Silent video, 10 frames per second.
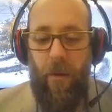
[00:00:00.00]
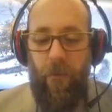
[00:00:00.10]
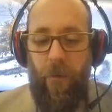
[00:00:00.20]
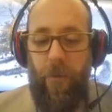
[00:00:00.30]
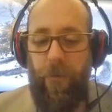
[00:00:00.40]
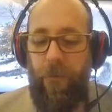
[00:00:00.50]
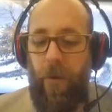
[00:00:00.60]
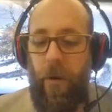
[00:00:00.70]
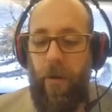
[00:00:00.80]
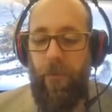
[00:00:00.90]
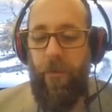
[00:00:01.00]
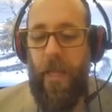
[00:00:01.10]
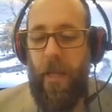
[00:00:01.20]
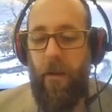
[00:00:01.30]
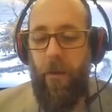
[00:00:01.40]
from the foot of
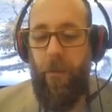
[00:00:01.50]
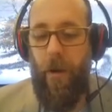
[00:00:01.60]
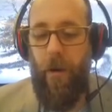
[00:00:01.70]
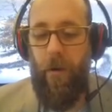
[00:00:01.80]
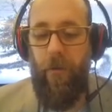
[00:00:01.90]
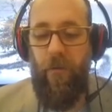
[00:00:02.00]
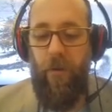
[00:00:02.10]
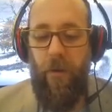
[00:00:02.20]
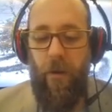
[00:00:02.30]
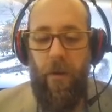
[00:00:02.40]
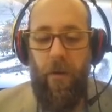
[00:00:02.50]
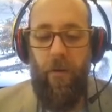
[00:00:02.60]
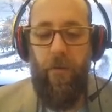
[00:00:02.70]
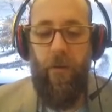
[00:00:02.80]
Lake Le Barge to